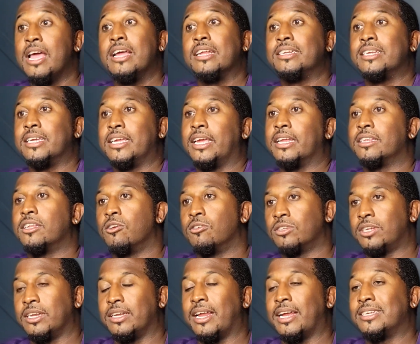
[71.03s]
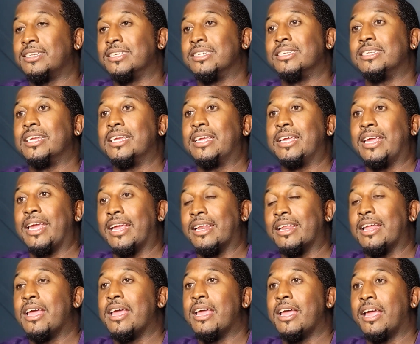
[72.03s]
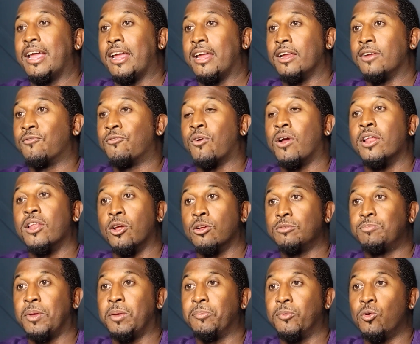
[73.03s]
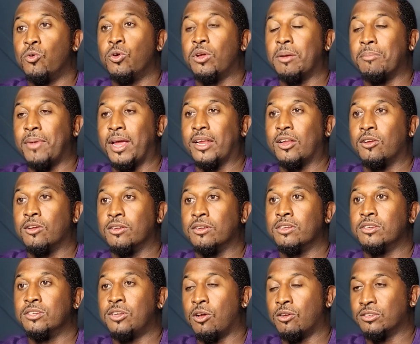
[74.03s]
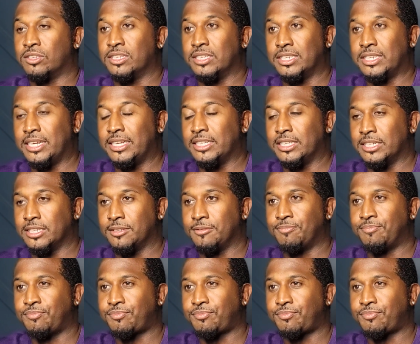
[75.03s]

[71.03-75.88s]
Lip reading: to get those connections, to get in front of those people who can make those decisions.